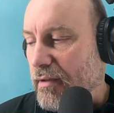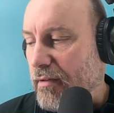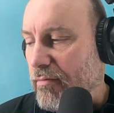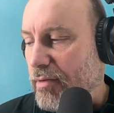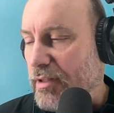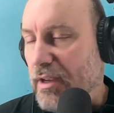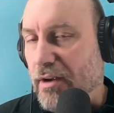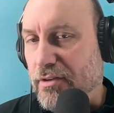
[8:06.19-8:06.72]

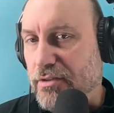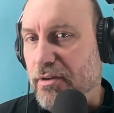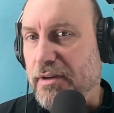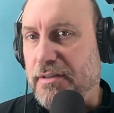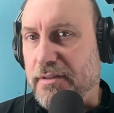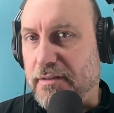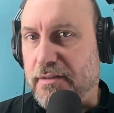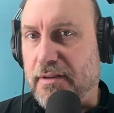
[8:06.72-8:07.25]
But they are
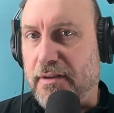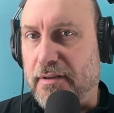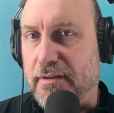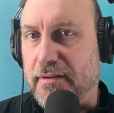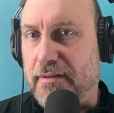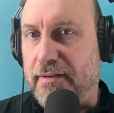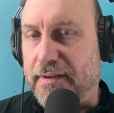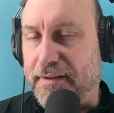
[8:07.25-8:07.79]
choices,
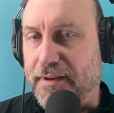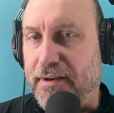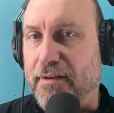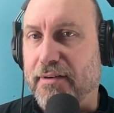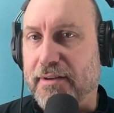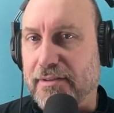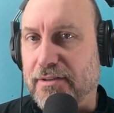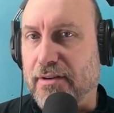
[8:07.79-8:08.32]
and they are
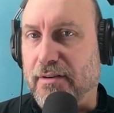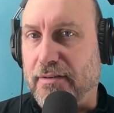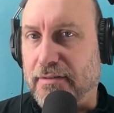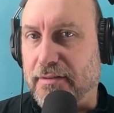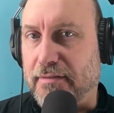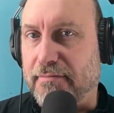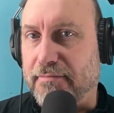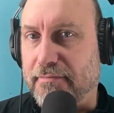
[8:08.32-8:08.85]

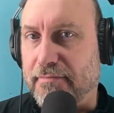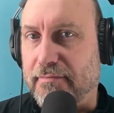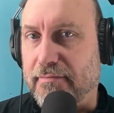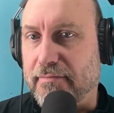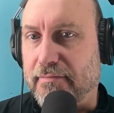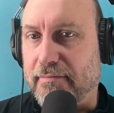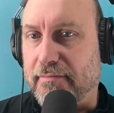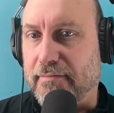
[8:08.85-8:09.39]
concerns.
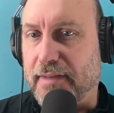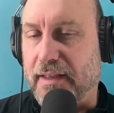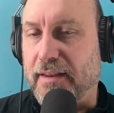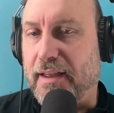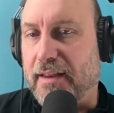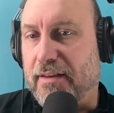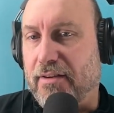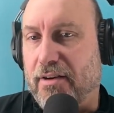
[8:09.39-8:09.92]

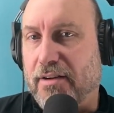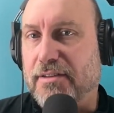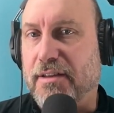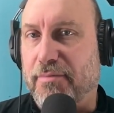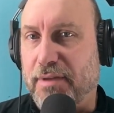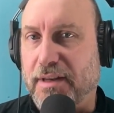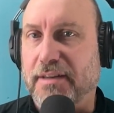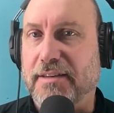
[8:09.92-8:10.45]
Like there are
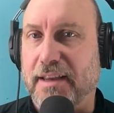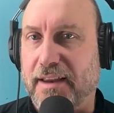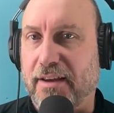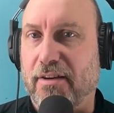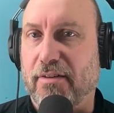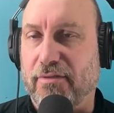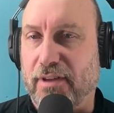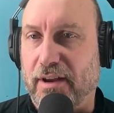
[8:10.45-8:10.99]
something to take
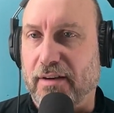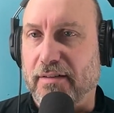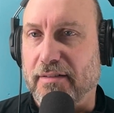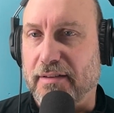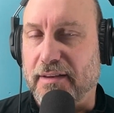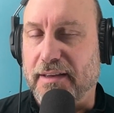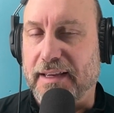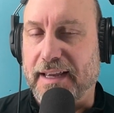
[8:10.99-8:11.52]
care of there,
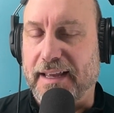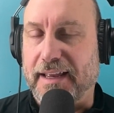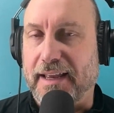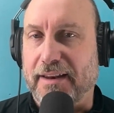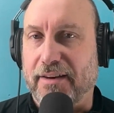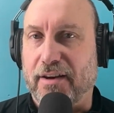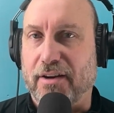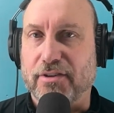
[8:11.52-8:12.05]

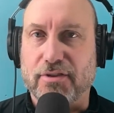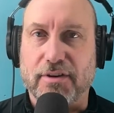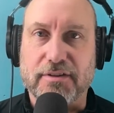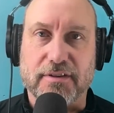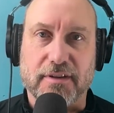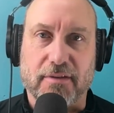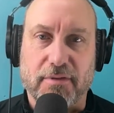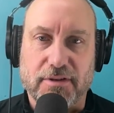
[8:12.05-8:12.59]
and there are
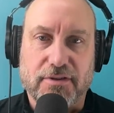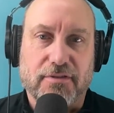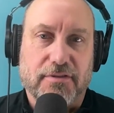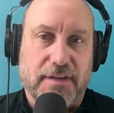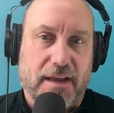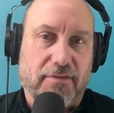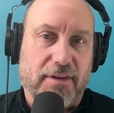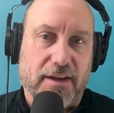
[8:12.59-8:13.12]
choices. Like we choose
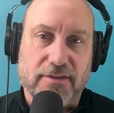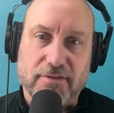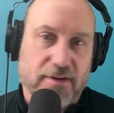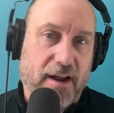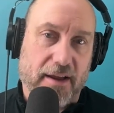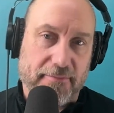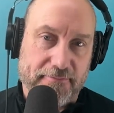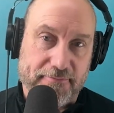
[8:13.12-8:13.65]
to have kids or
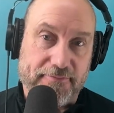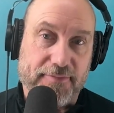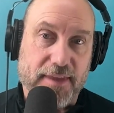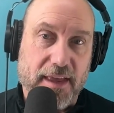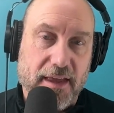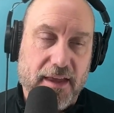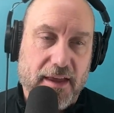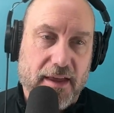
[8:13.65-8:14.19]
not.
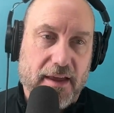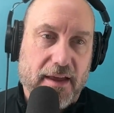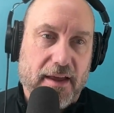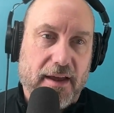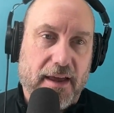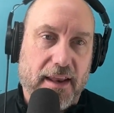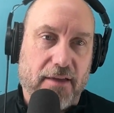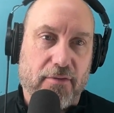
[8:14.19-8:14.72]

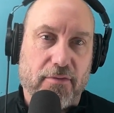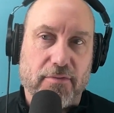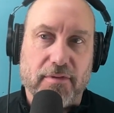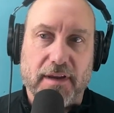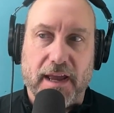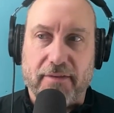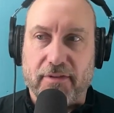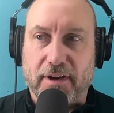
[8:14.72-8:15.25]
And then when
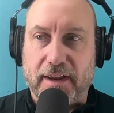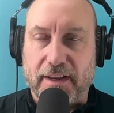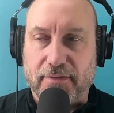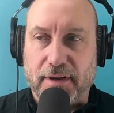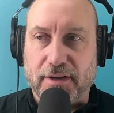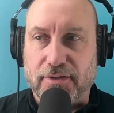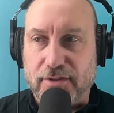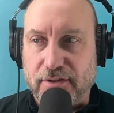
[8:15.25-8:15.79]
we have our kids,
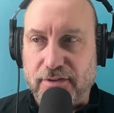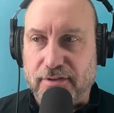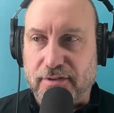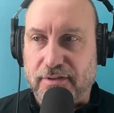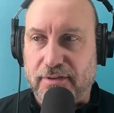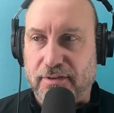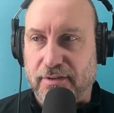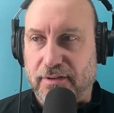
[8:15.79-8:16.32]
we can choose
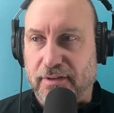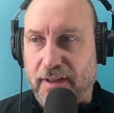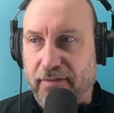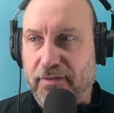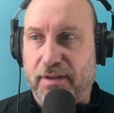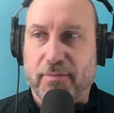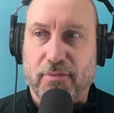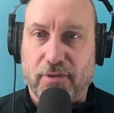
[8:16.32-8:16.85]
to love
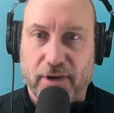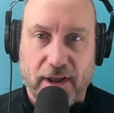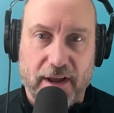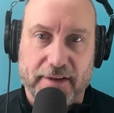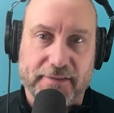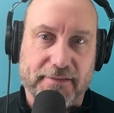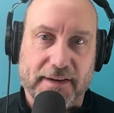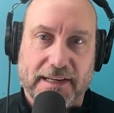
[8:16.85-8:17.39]
them or
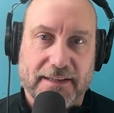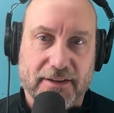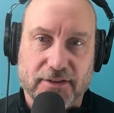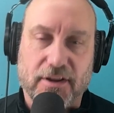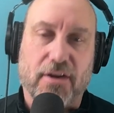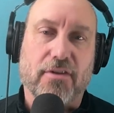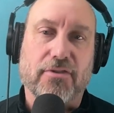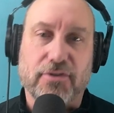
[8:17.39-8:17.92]
not, right? There's
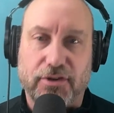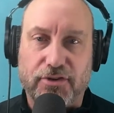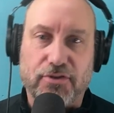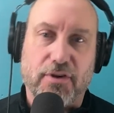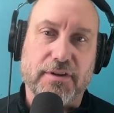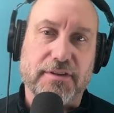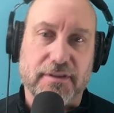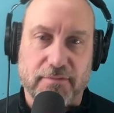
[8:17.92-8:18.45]
all of these
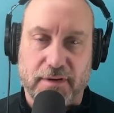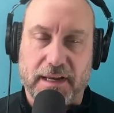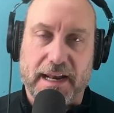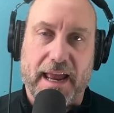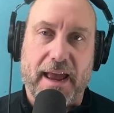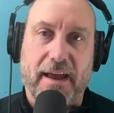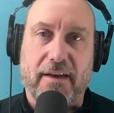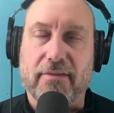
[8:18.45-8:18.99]
choices we can
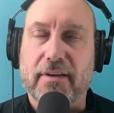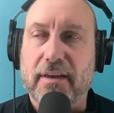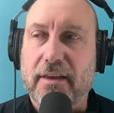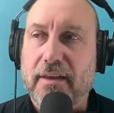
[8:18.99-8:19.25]
have.